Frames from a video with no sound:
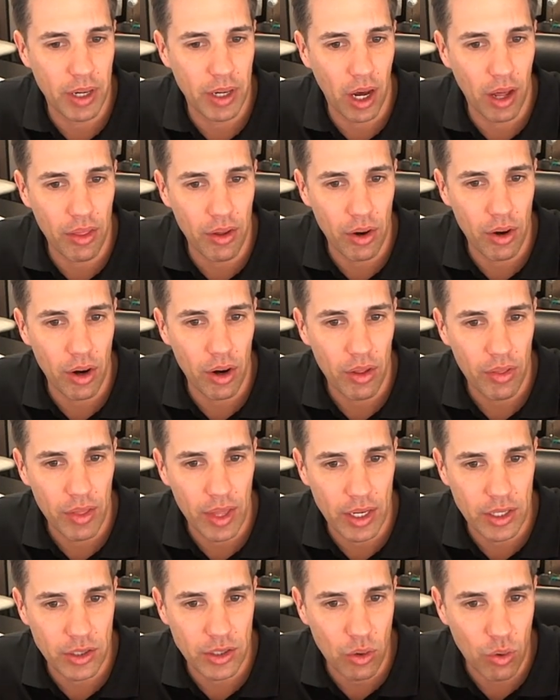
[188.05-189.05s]
other, that
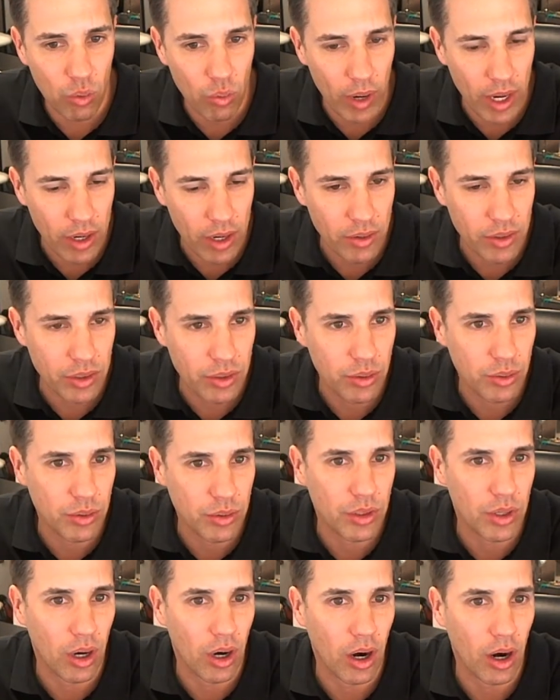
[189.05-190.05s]
is greater than
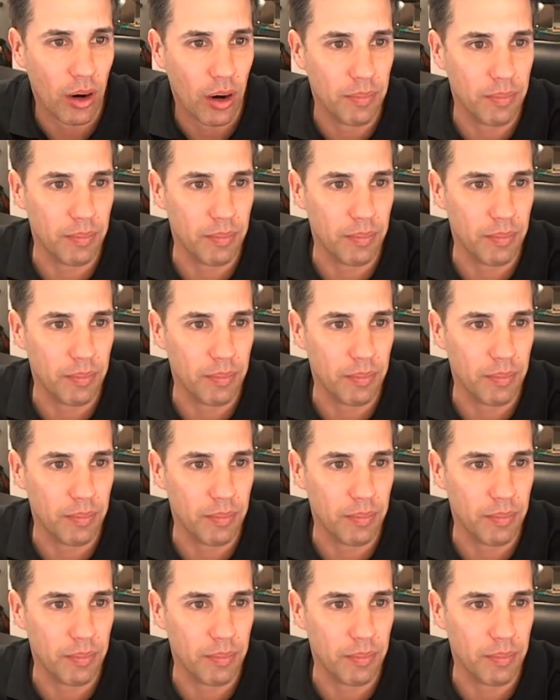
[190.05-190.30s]
2-star,